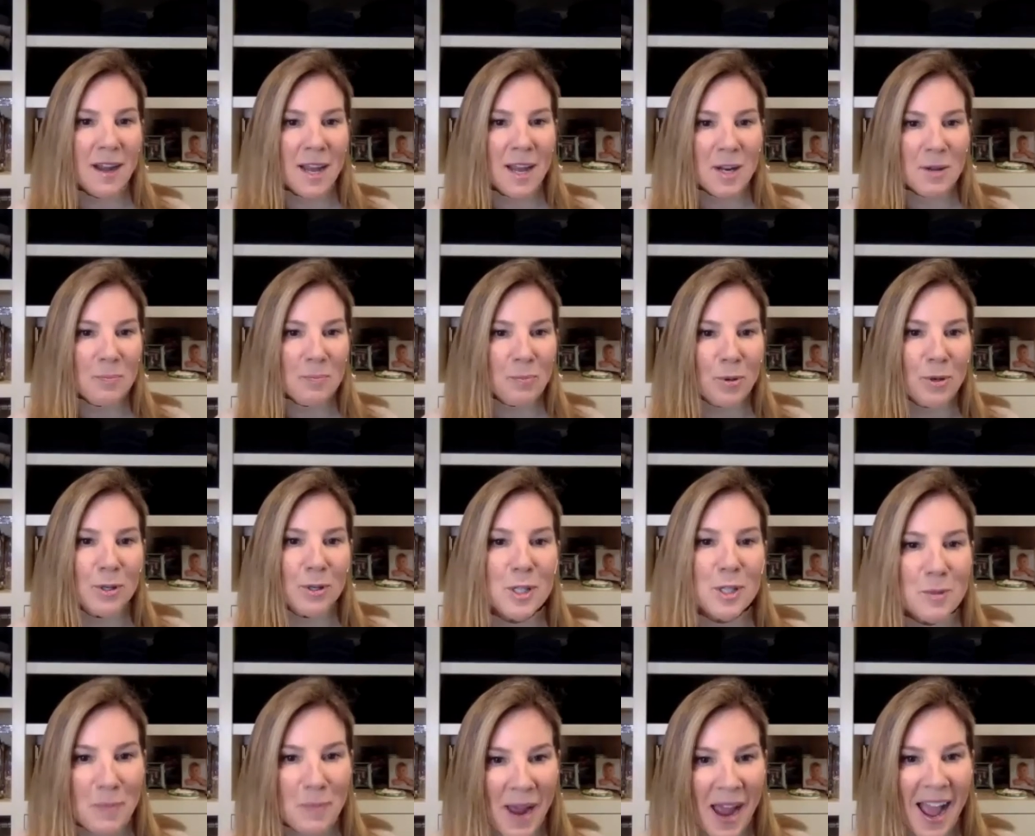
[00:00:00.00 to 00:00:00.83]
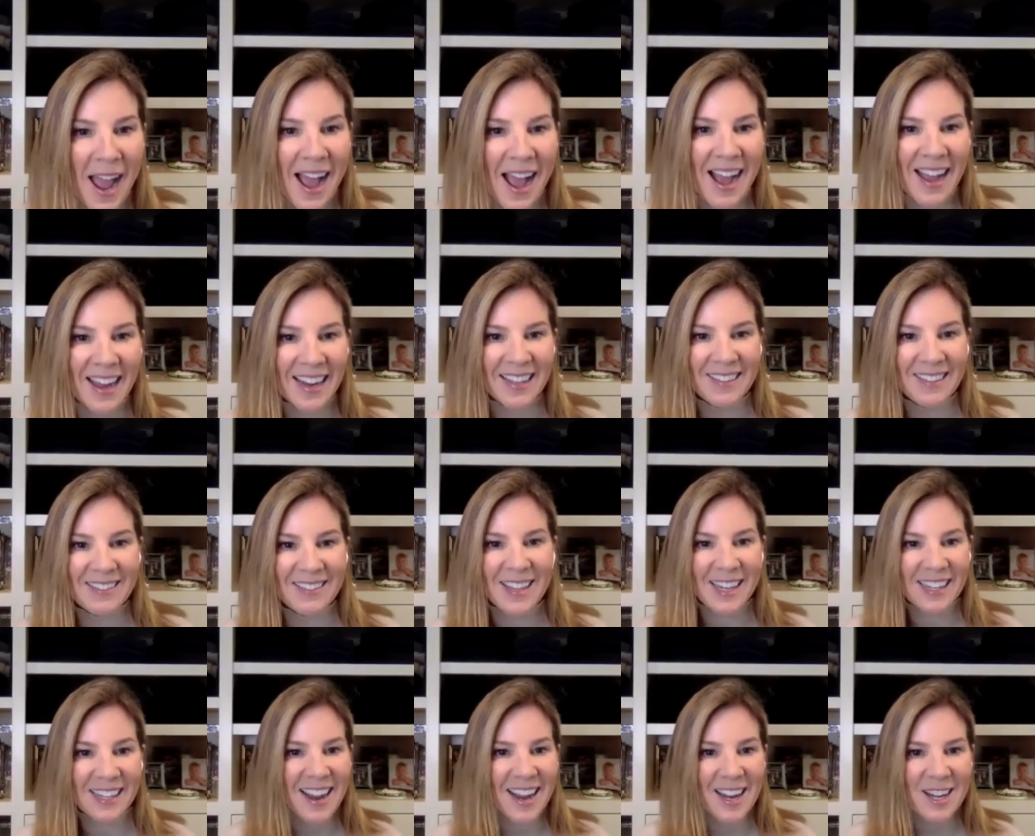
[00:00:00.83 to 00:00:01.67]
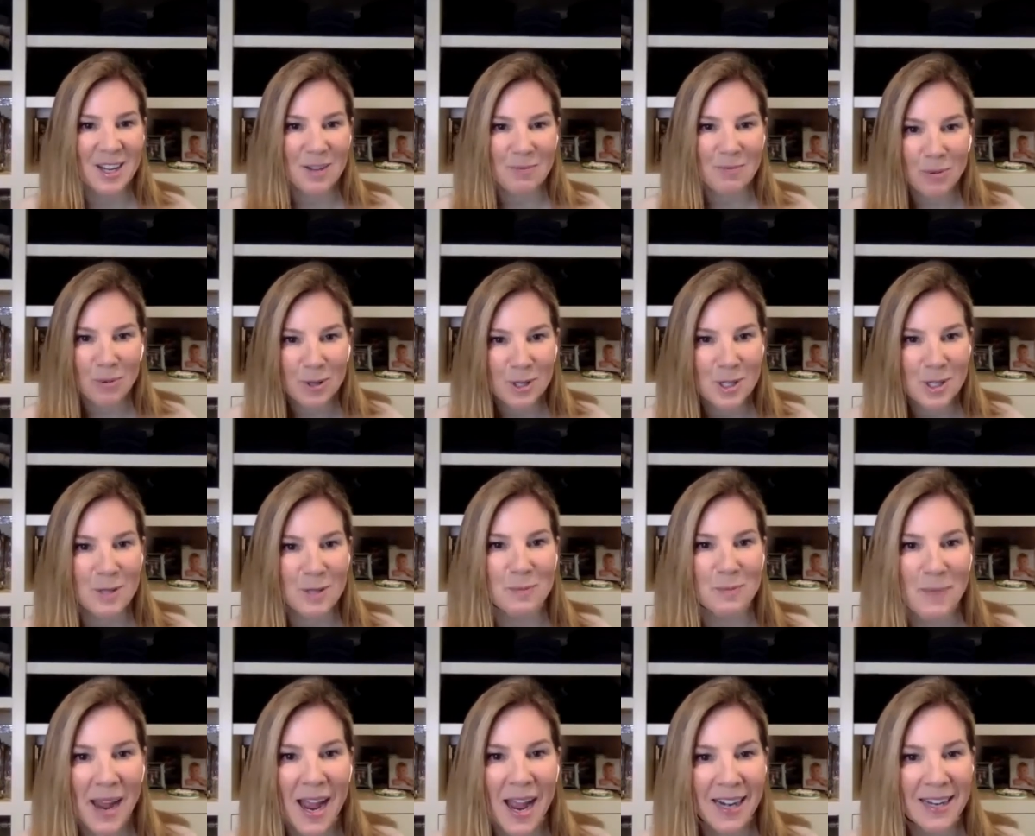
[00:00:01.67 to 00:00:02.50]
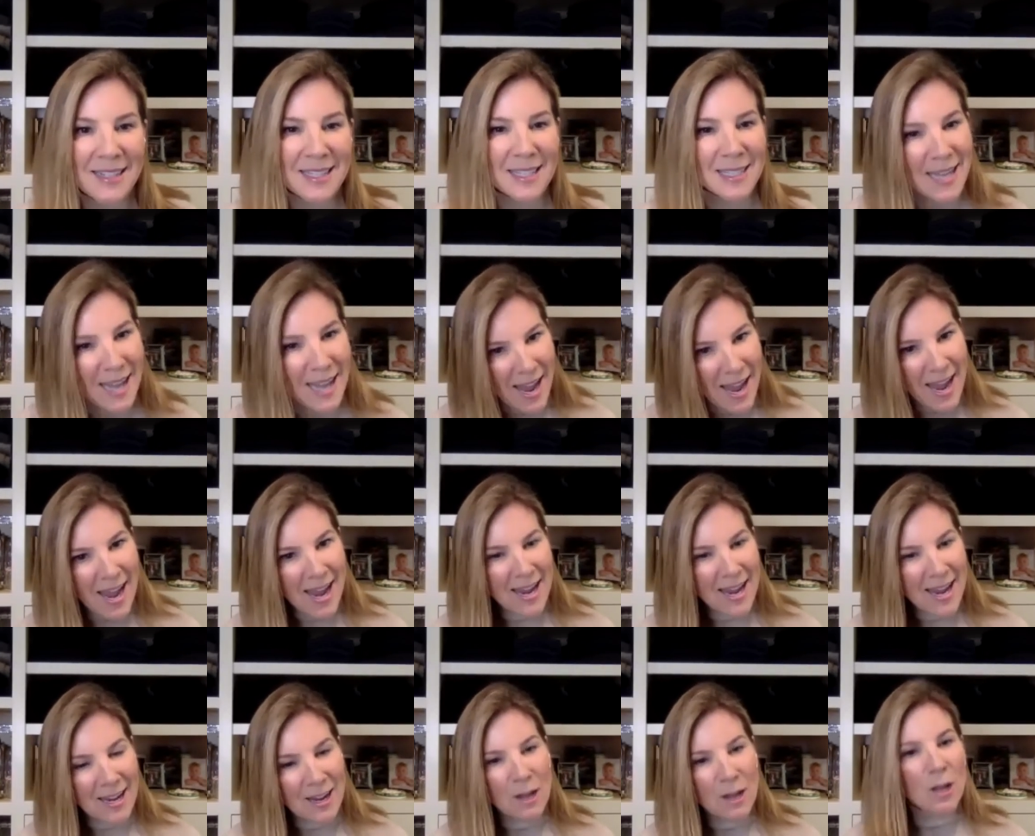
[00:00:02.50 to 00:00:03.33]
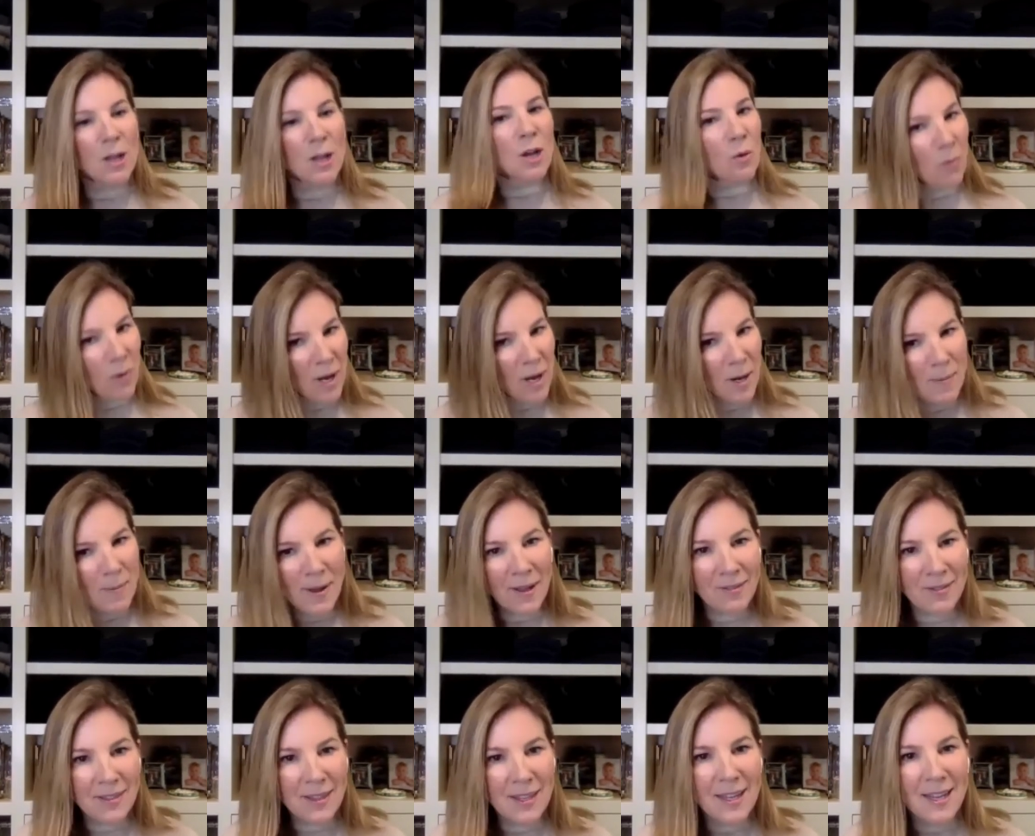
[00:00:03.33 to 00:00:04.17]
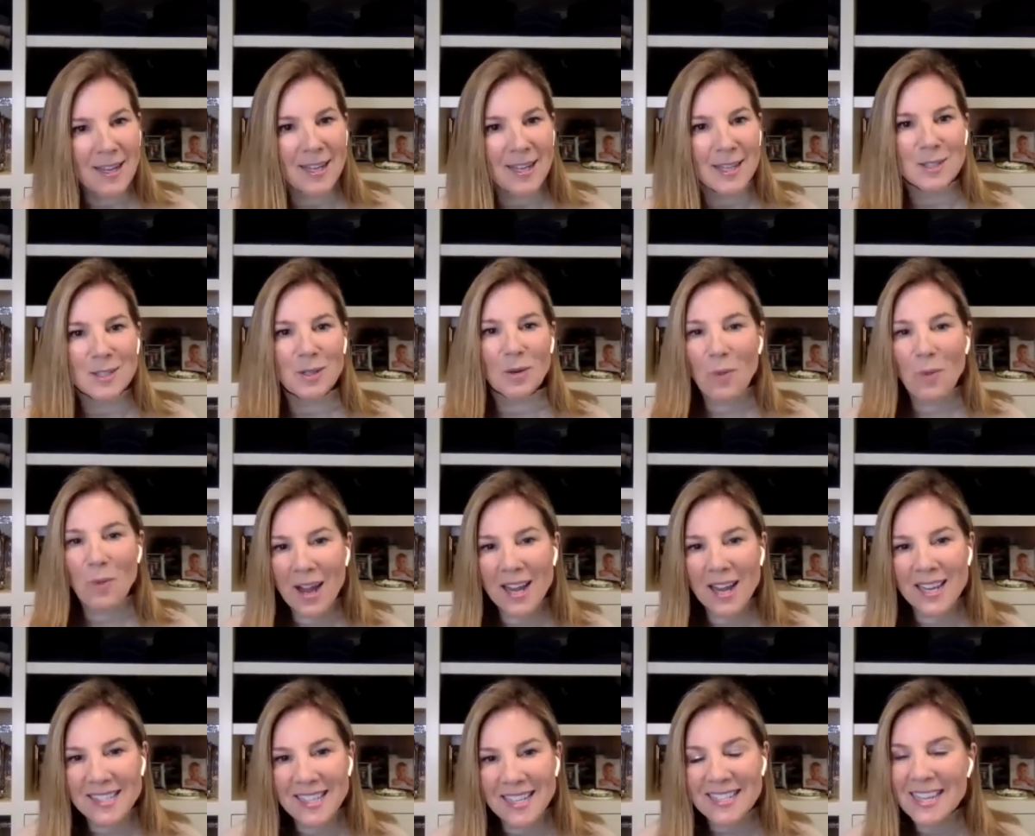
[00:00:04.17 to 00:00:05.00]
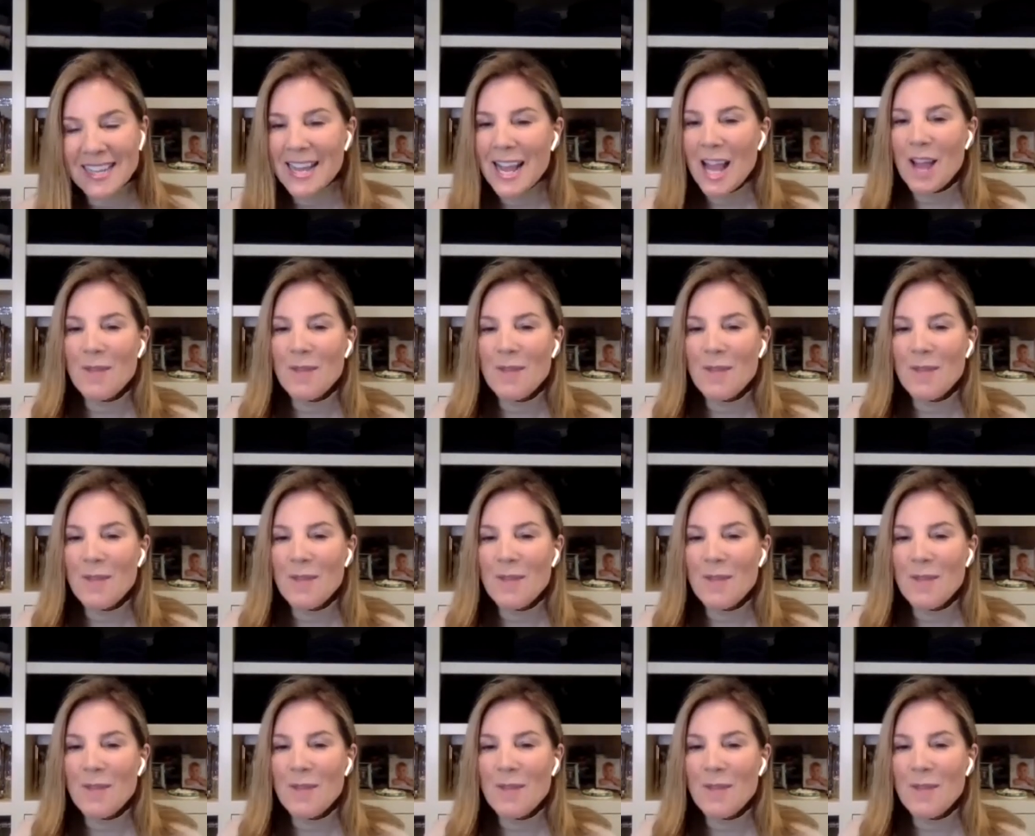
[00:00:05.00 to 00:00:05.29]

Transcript: kind of pushes back, that kind of pushes back and says, hey, what about this? Or why is this?